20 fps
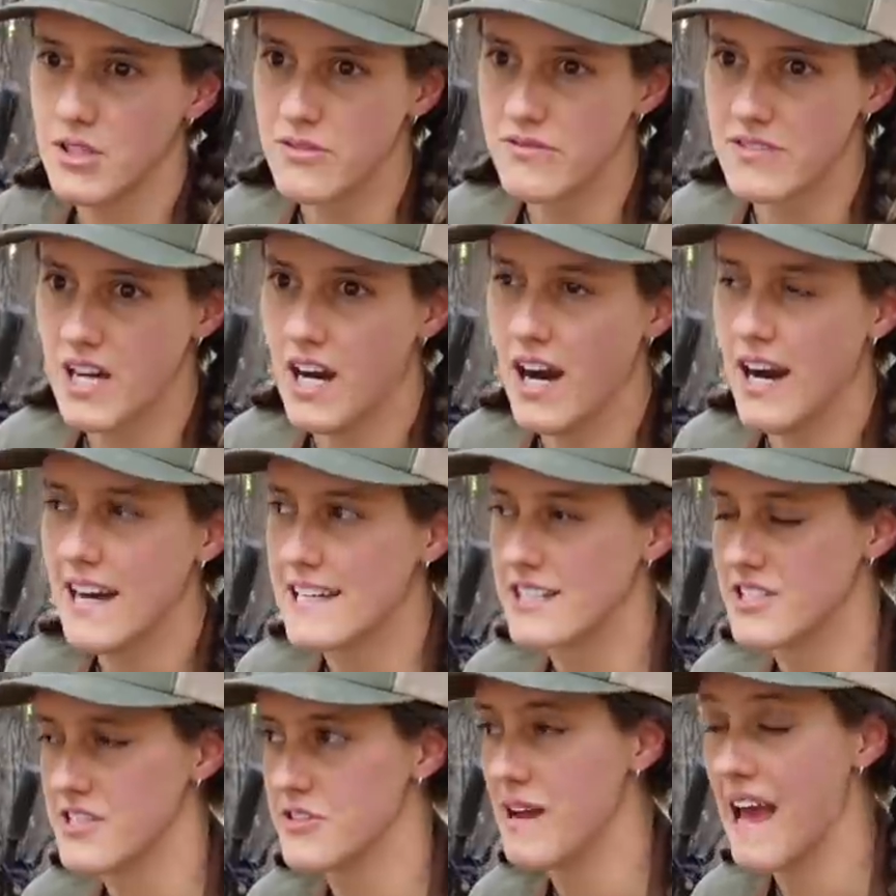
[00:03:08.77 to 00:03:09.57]
Go for a
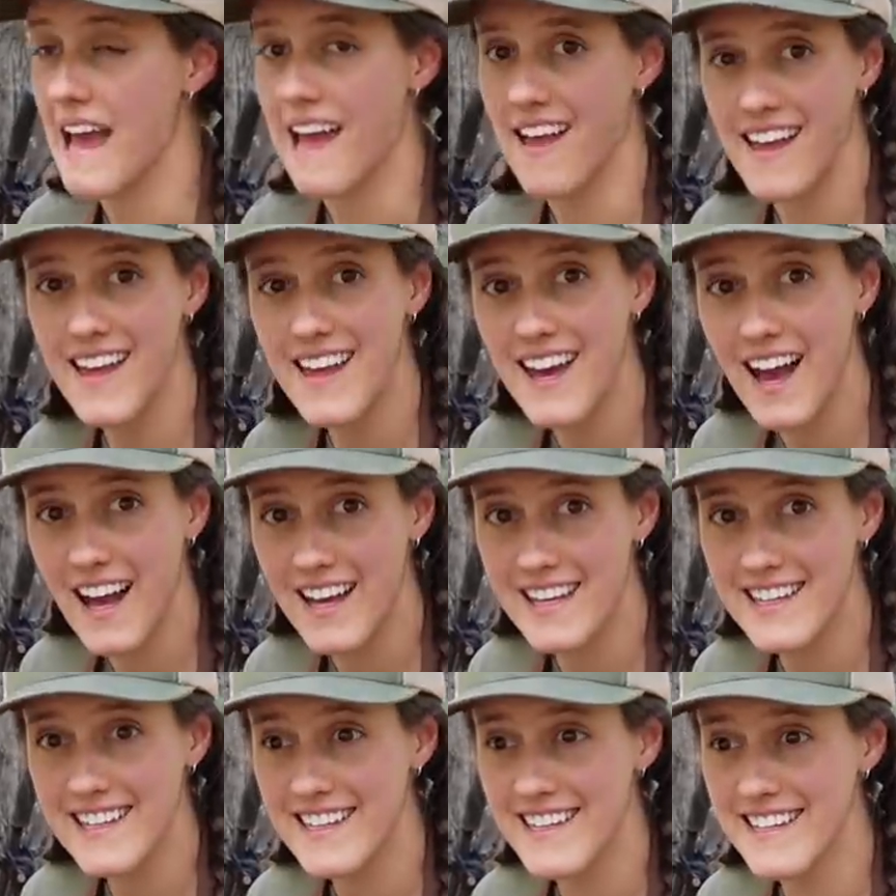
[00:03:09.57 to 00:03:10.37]
hike. Do you hate
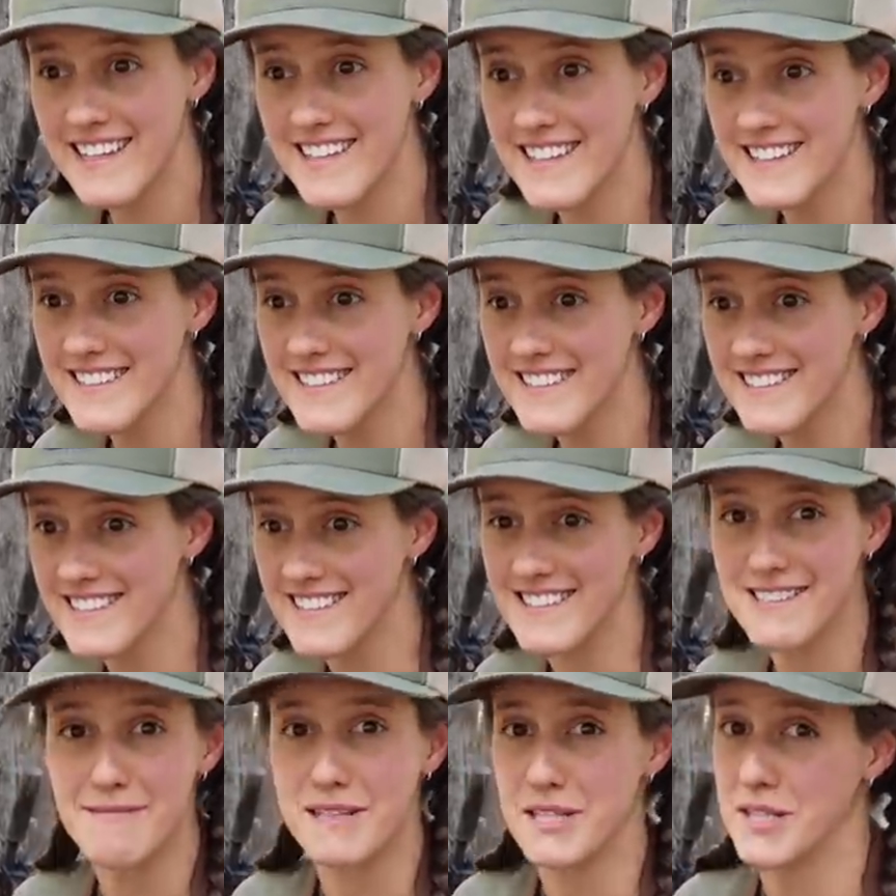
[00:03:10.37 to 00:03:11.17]
hiking?
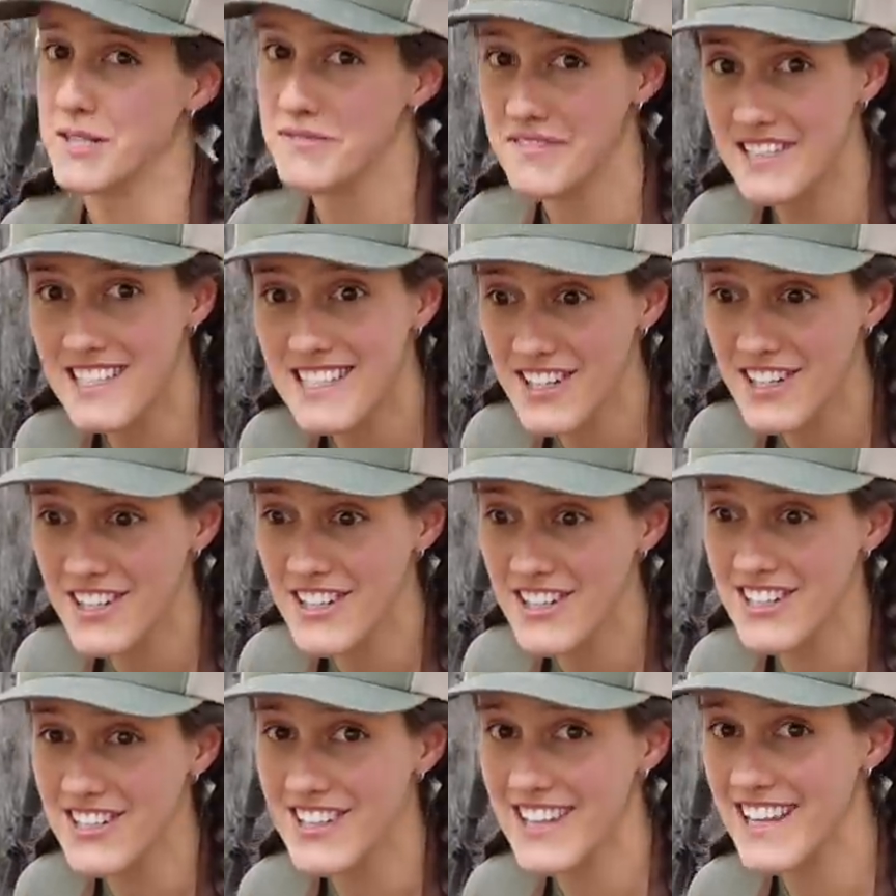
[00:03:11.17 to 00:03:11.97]
Does it make your feet
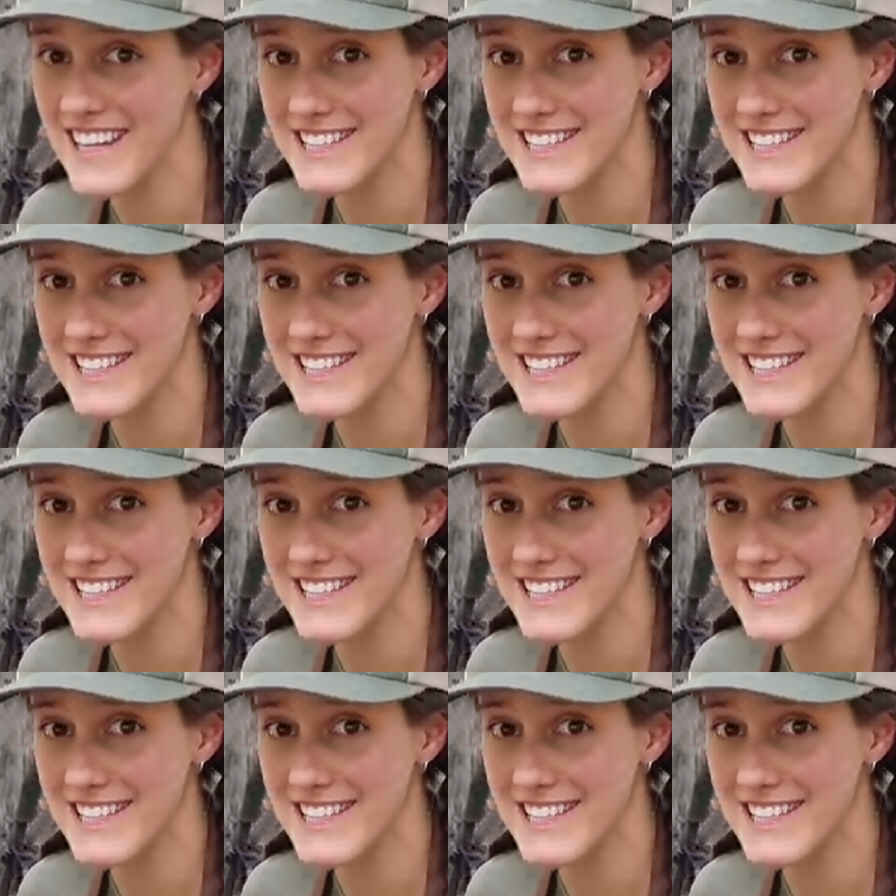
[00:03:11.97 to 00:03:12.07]
hurt